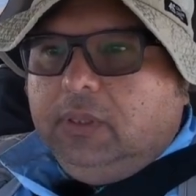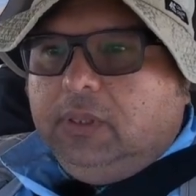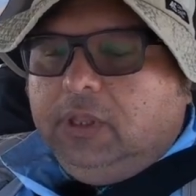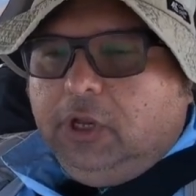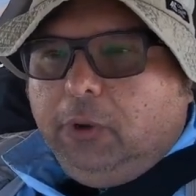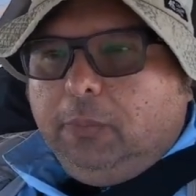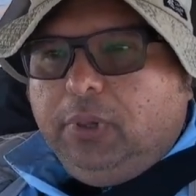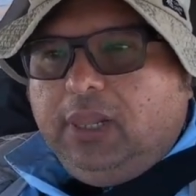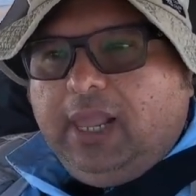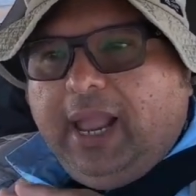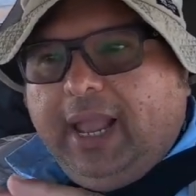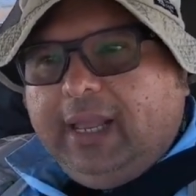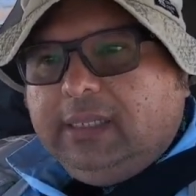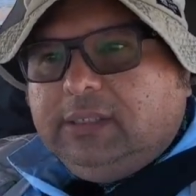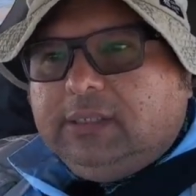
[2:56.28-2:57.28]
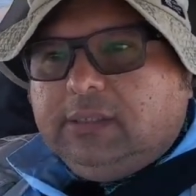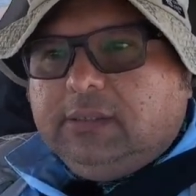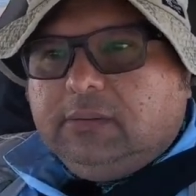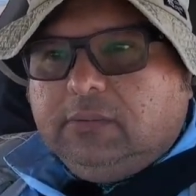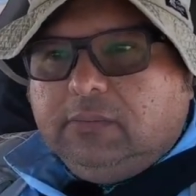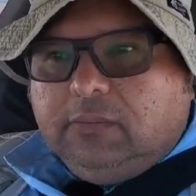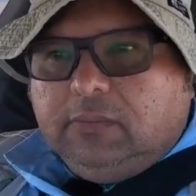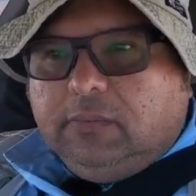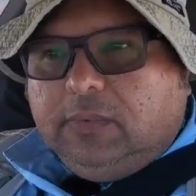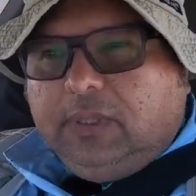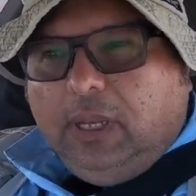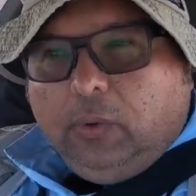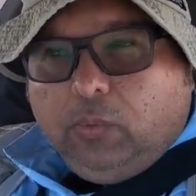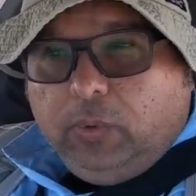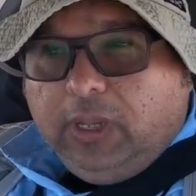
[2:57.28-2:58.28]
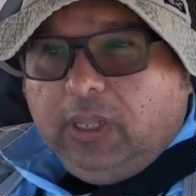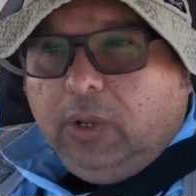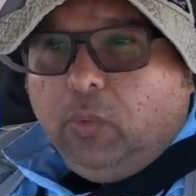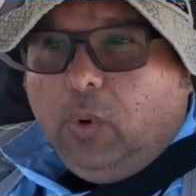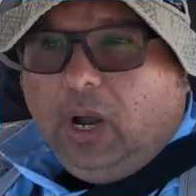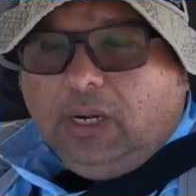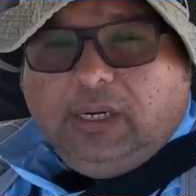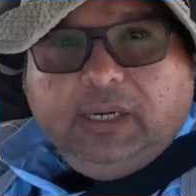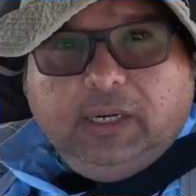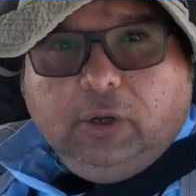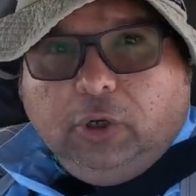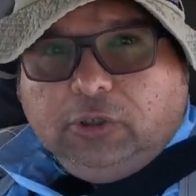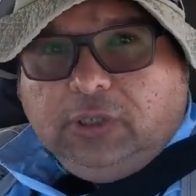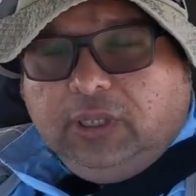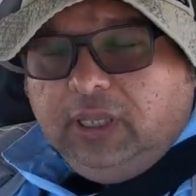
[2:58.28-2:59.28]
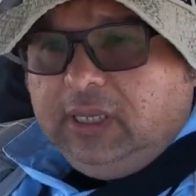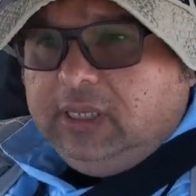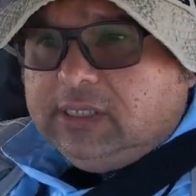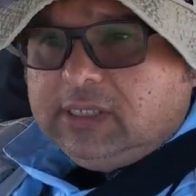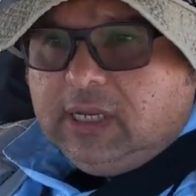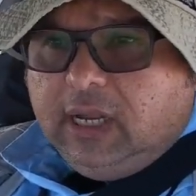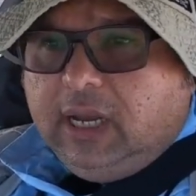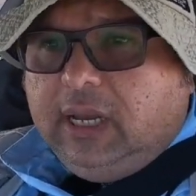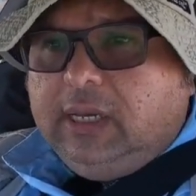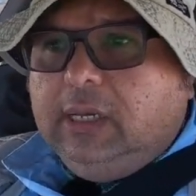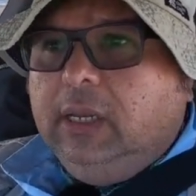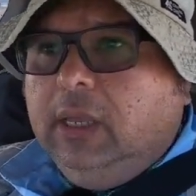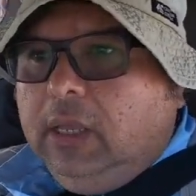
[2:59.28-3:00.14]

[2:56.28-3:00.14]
Their plans, they really wanted to go to the East Cut,